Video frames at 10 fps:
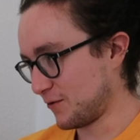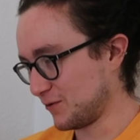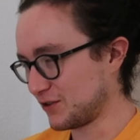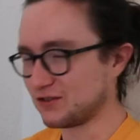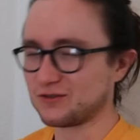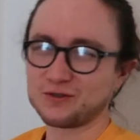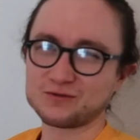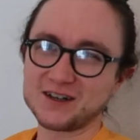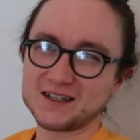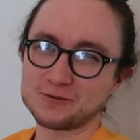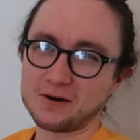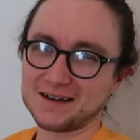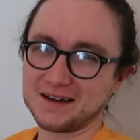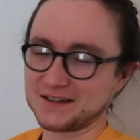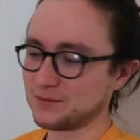which is not really
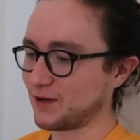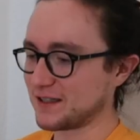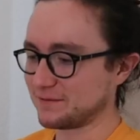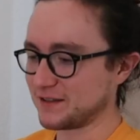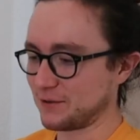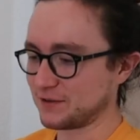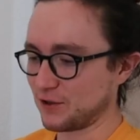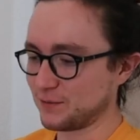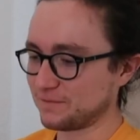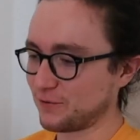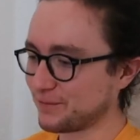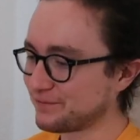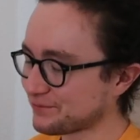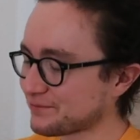quite as impressive as I was hoping for.